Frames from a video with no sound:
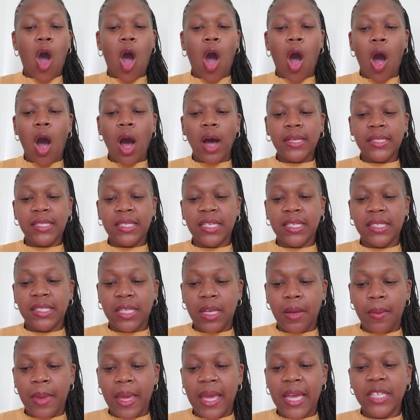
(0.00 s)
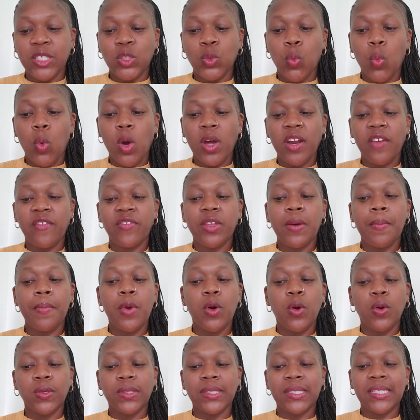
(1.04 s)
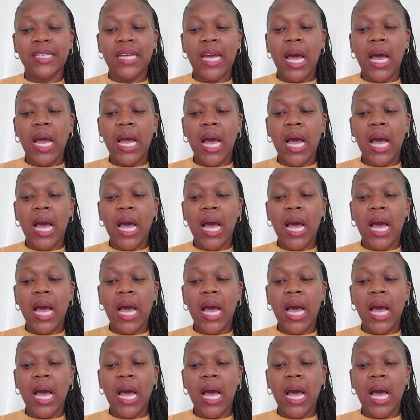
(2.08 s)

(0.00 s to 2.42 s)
Autism is one of the most